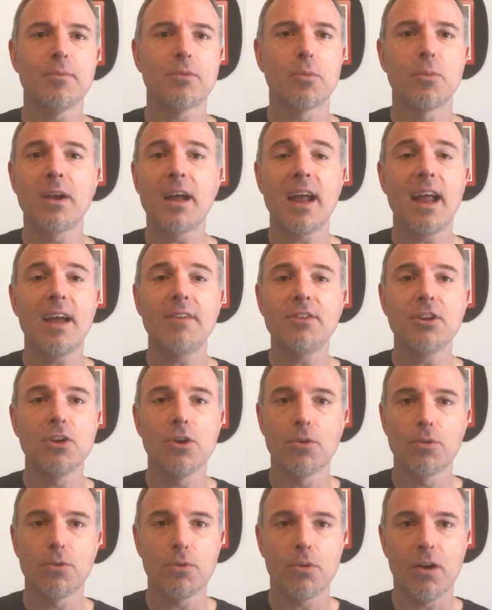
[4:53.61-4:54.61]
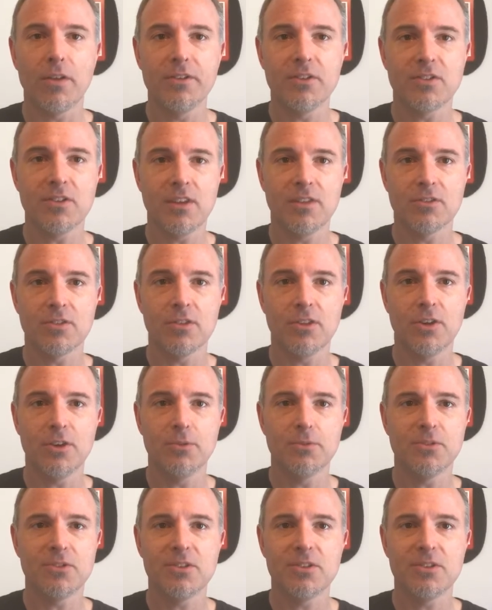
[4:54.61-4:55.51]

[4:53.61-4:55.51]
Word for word: And we're not having to go through all these things alone.